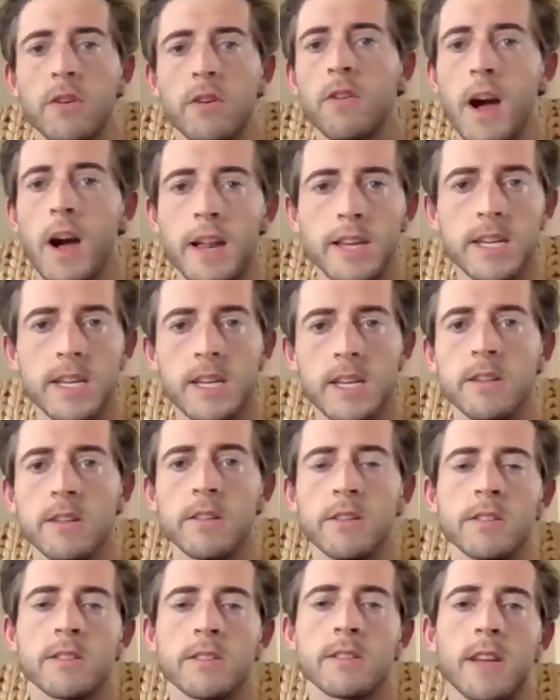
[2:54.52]
a lot of
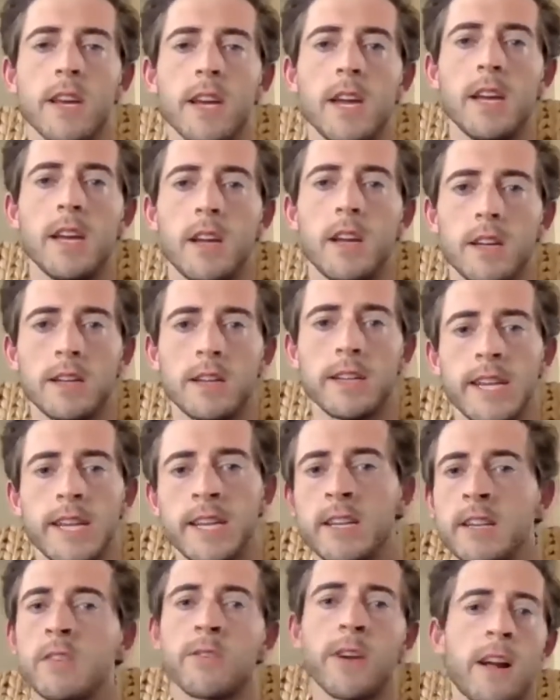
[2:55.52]
years, Uh, in
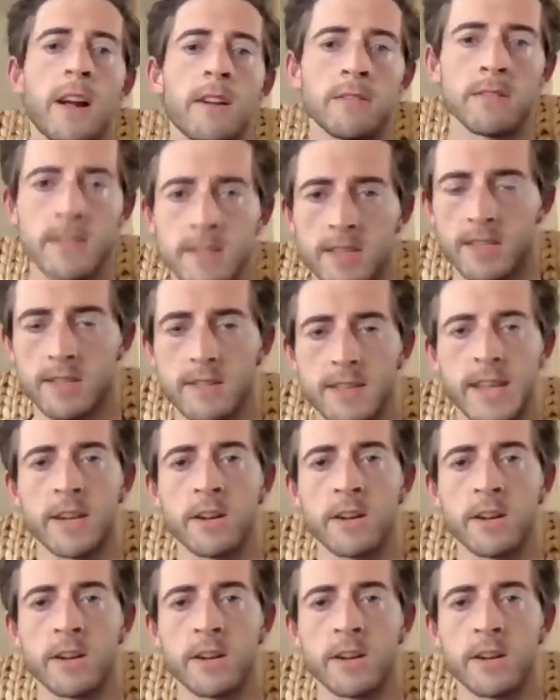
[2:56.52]
and around San